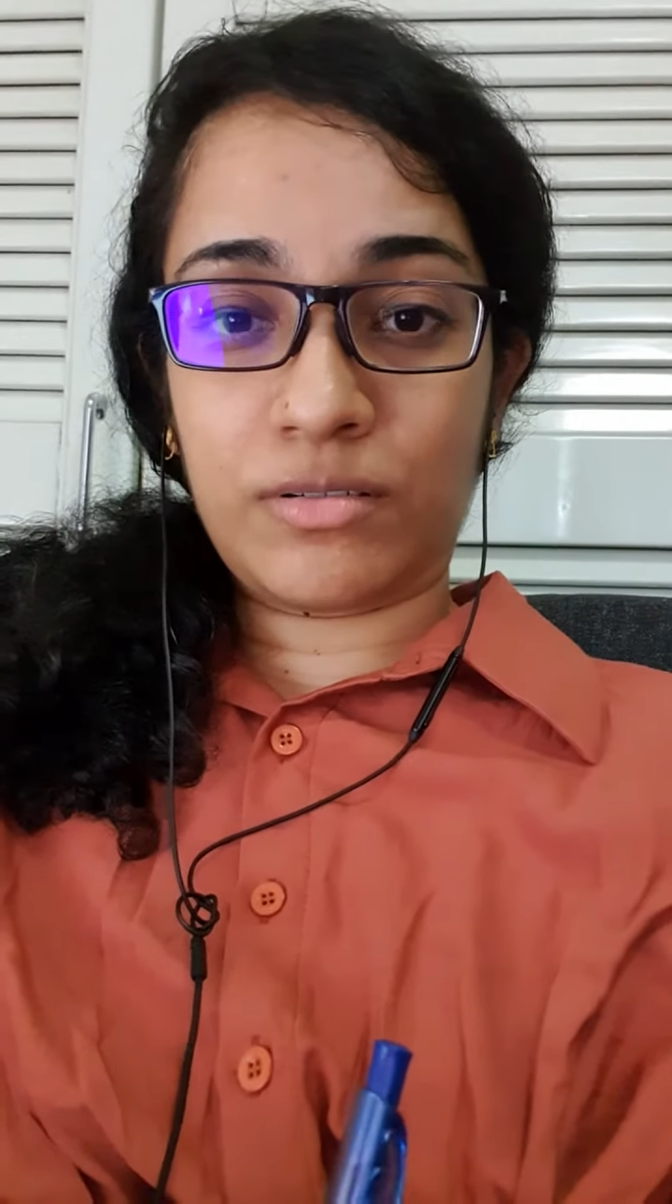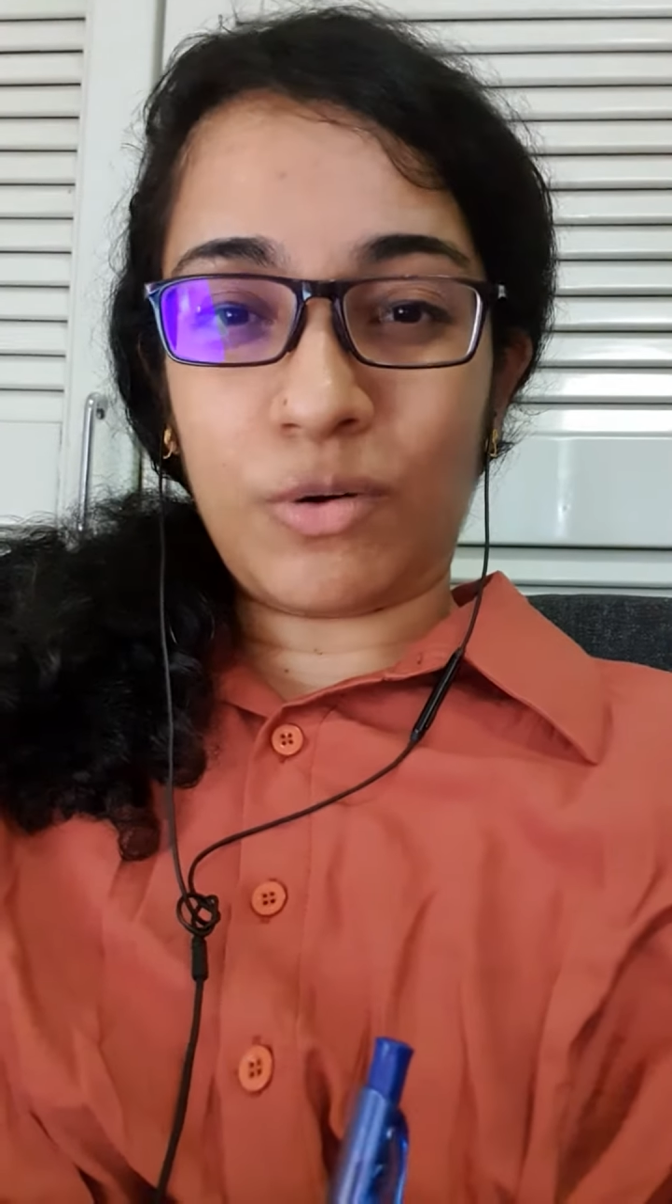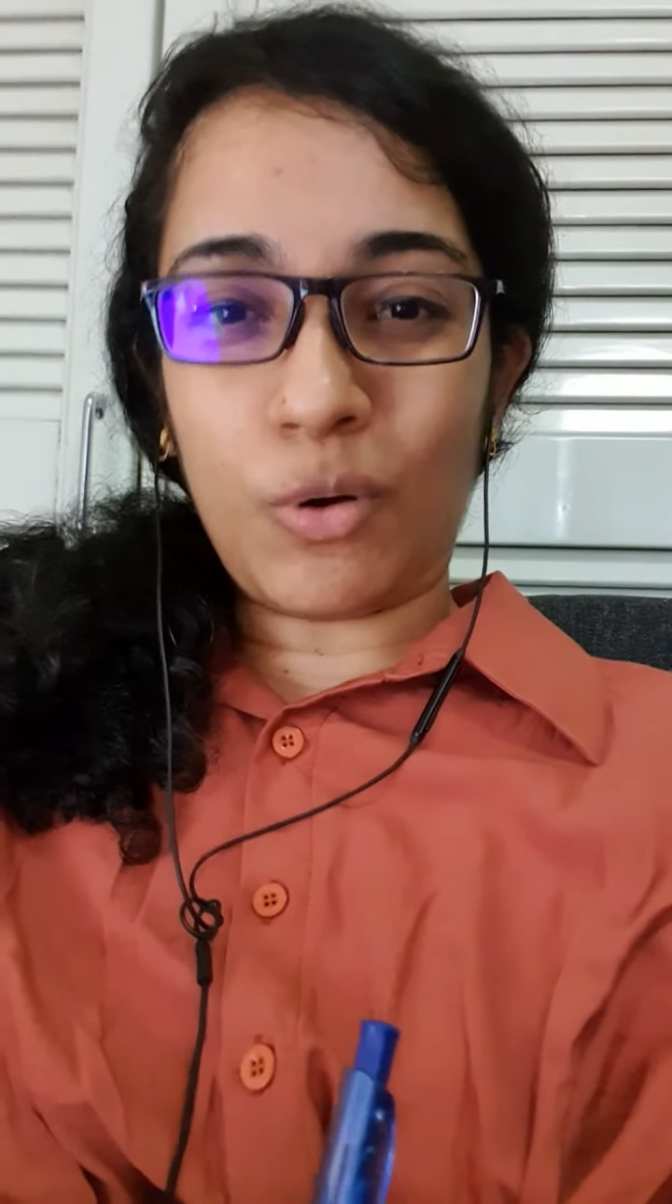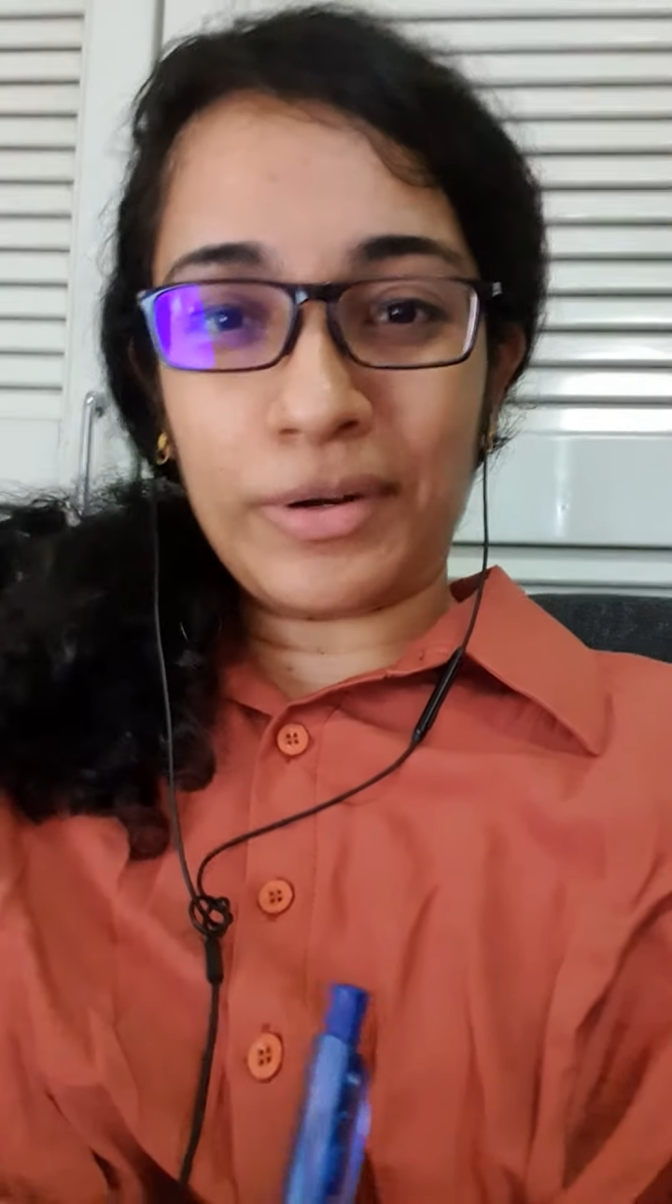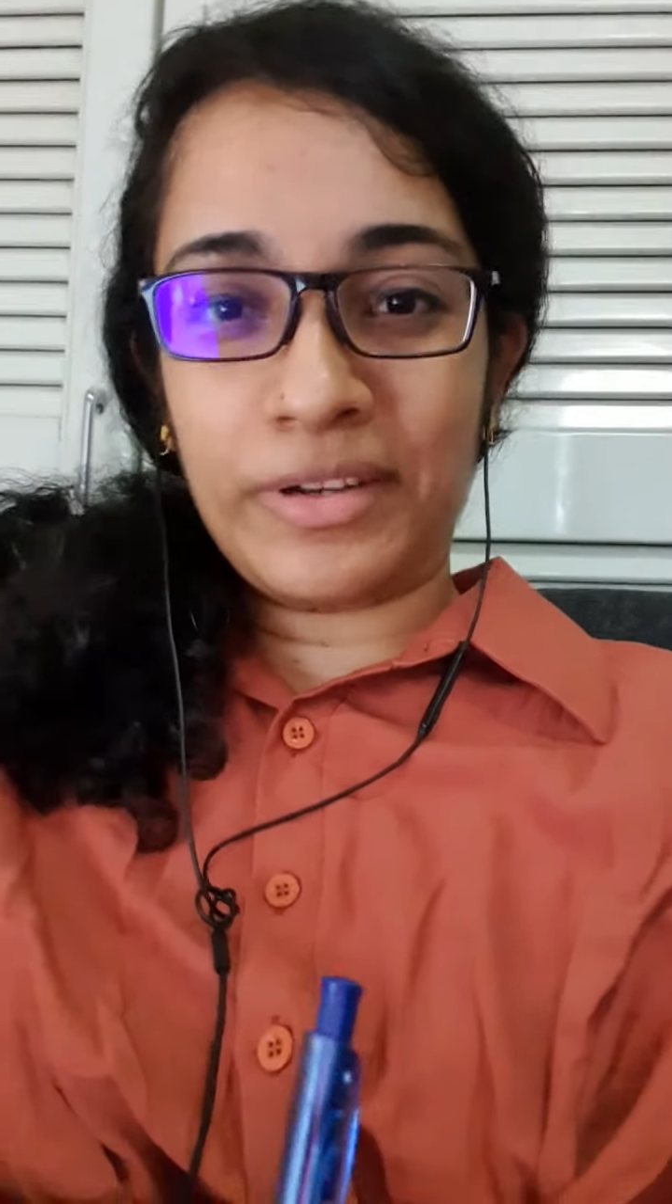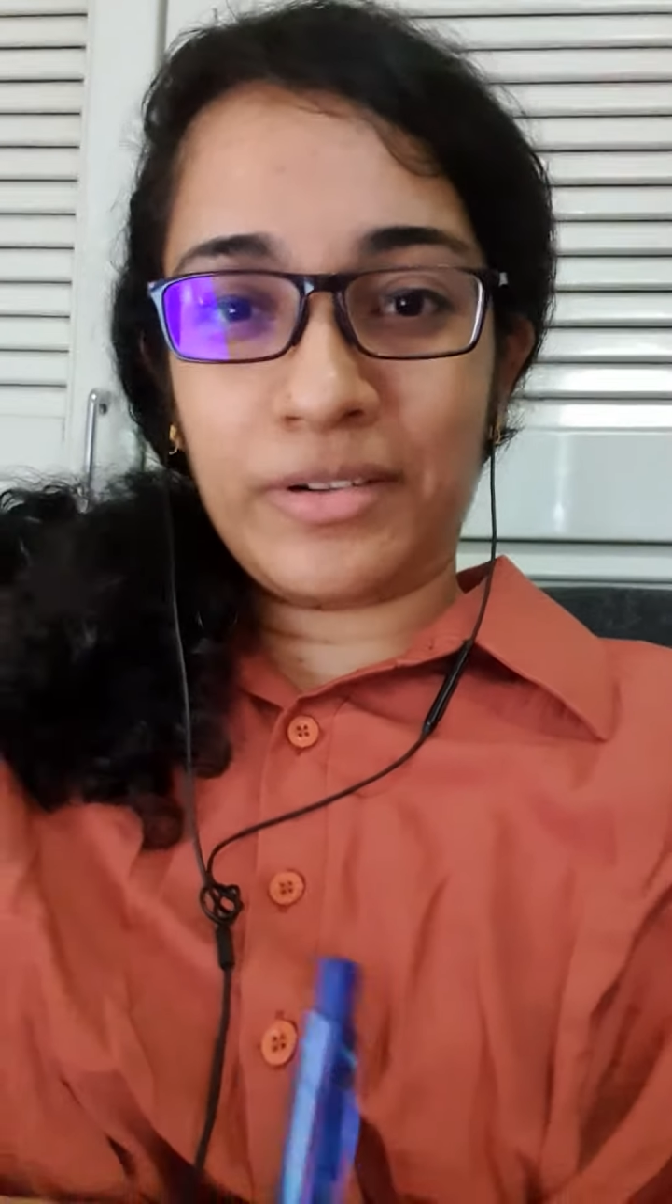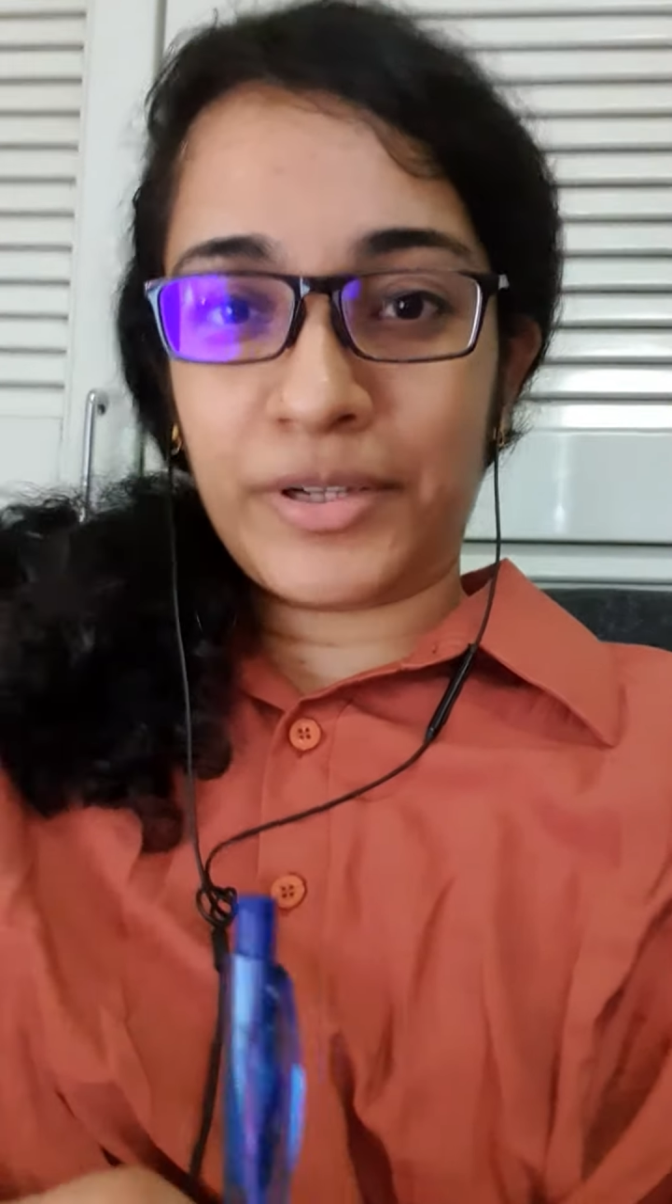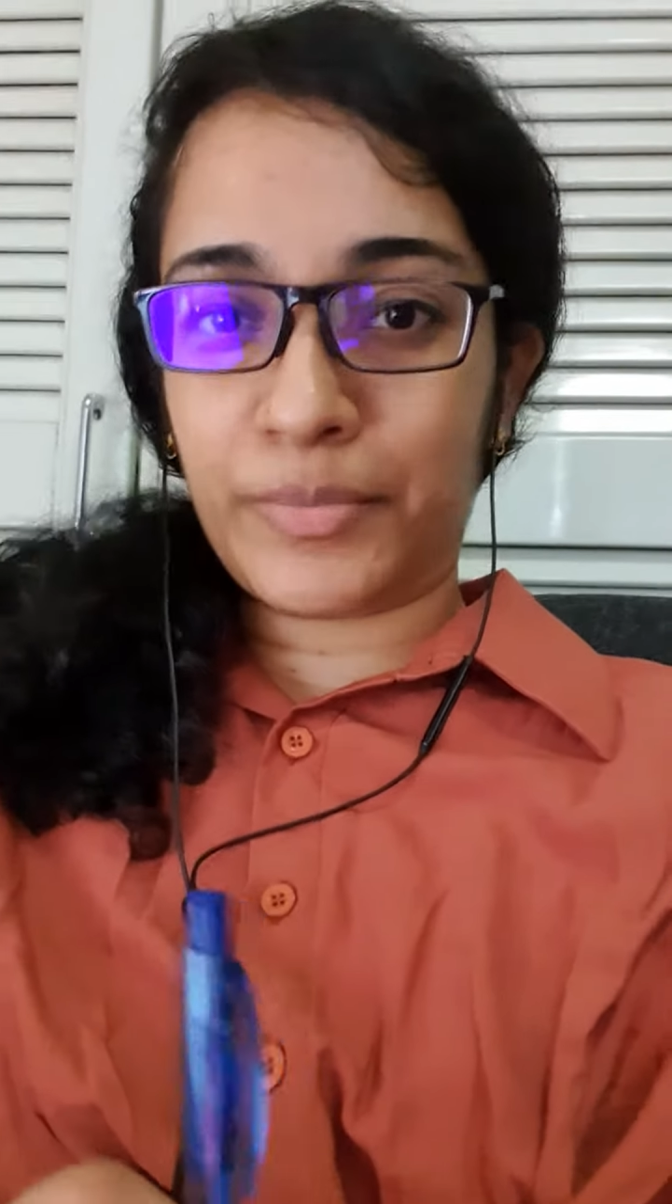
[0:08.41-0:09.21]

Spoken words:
ordinary